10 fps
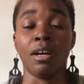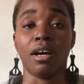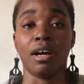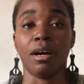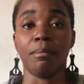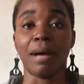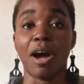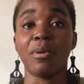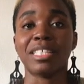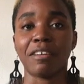I
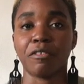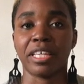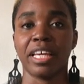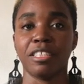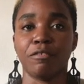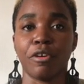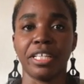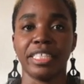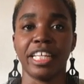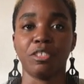always advocate for a
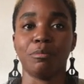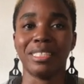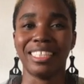day to be